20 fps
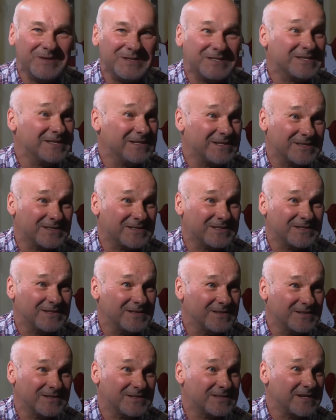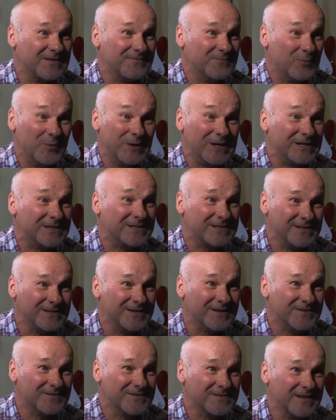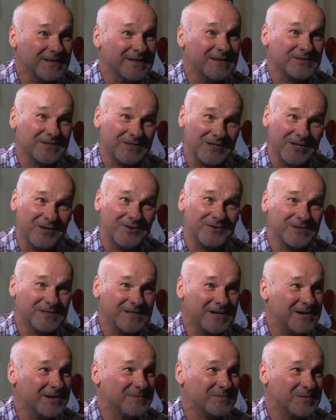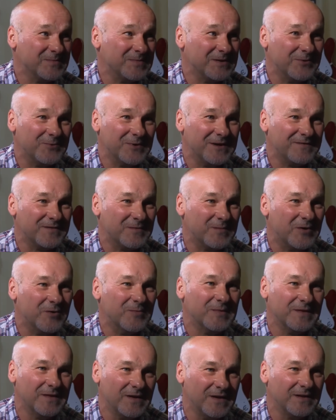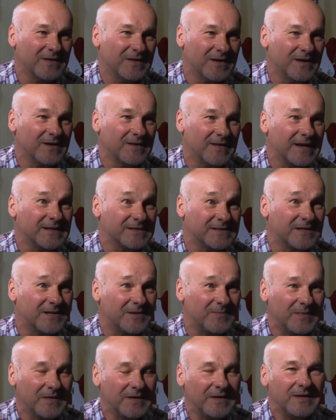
be six, seven weeks, you know, and that's a long time to be away from home in, in, at that time.